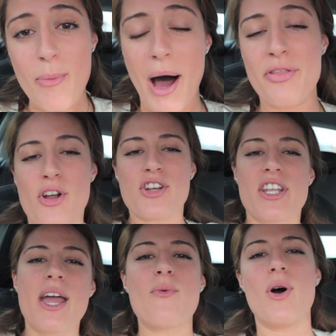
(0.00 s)
about
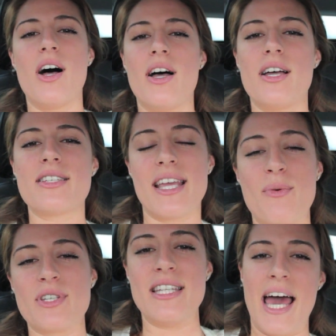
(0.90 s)
Thursday was it
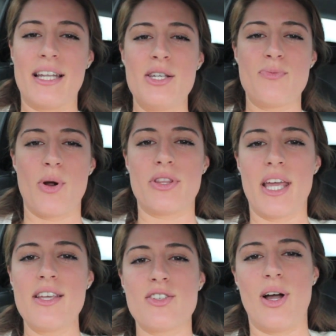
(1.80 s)
was Natalie's
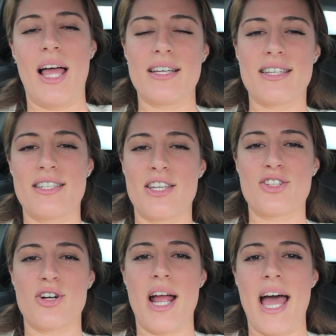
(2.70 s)
birthday, so Alex's
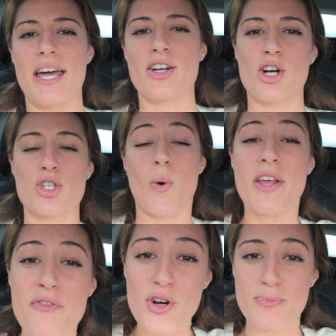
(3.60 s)
sister had her
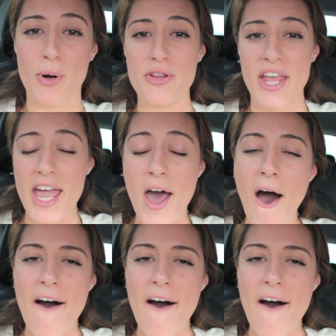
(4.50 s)
21st birthday,